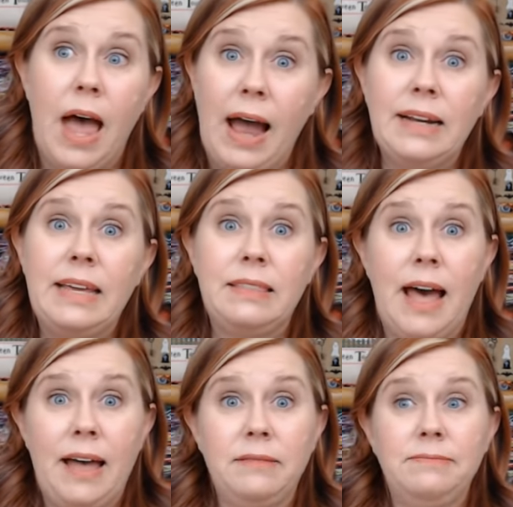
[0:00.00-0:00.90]
I need
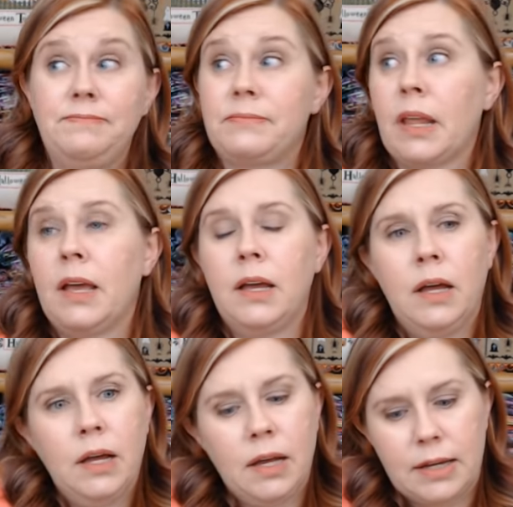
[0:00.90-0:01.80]
that
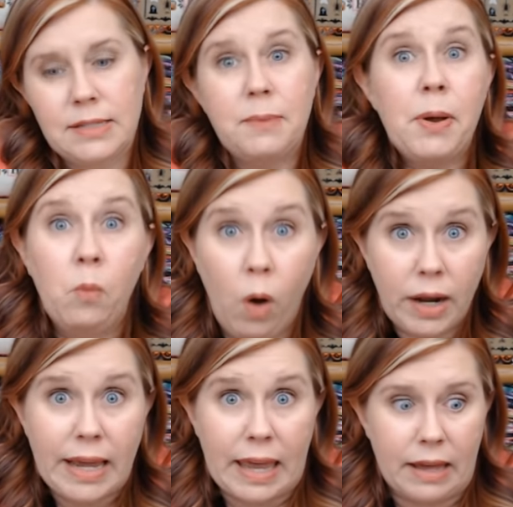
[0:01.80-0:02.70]
because I've been
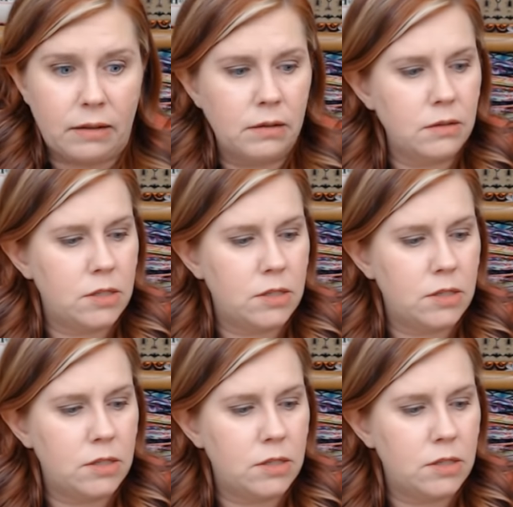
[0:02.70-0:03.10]
wanting it.